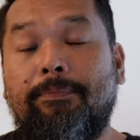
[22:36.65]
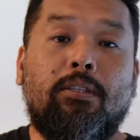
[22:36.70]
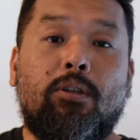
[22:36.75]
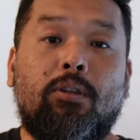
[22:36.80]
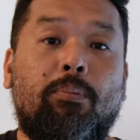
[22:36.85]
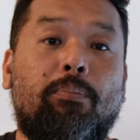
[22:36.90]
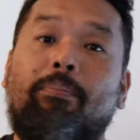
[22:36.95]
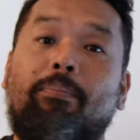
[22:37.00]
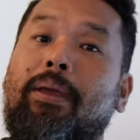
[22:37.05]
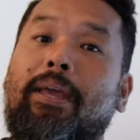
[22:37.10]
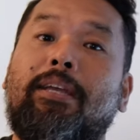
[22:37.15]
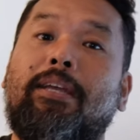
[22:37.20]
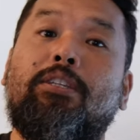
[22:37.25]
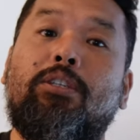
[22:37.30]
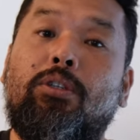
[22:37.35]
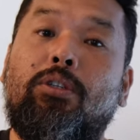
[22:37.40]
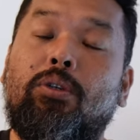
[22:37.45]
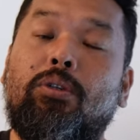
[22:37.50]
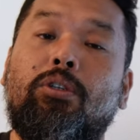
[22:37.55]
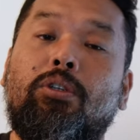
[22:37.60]
So make
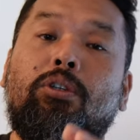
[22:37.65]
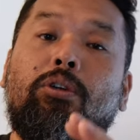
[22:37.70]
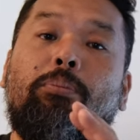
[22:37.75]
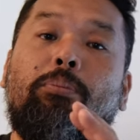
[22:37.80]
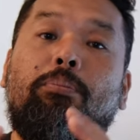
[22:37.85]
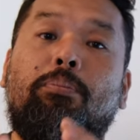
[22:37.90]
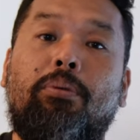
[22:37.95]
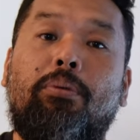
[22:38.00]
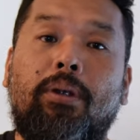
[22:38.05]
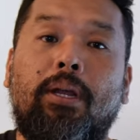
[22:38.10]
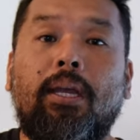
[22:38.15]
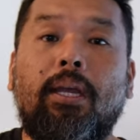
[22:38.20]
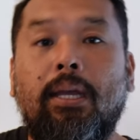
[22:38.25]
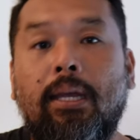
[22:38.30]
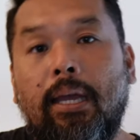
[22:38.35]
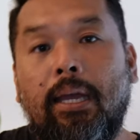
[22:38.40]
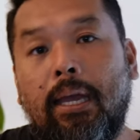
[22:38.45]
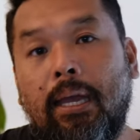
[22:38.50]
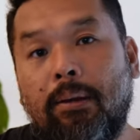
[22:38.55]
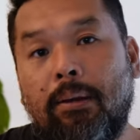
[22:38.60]
sure you
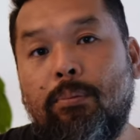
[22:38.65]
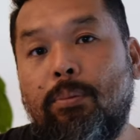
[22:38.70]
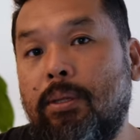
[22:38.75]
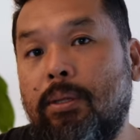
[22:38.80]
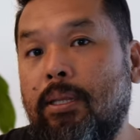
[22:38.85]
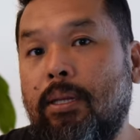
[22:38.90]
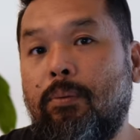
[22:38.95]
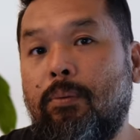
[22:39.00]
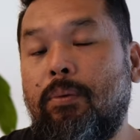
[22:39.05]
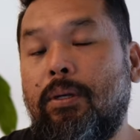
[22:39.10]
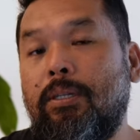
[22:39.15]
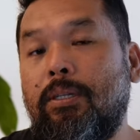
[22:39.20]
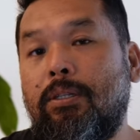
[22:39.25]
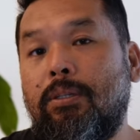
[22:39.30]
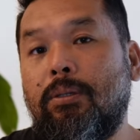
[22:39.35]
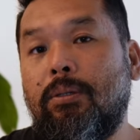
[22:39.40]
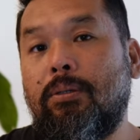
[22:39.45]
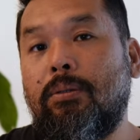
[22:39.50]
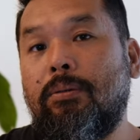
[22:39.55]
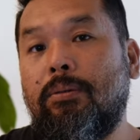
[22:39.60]
bring everything with
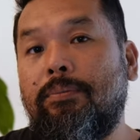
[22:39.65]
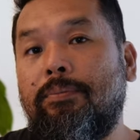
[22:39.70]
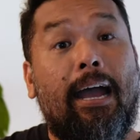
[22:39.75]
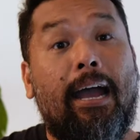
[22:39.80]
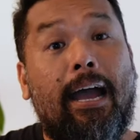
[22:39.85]
you.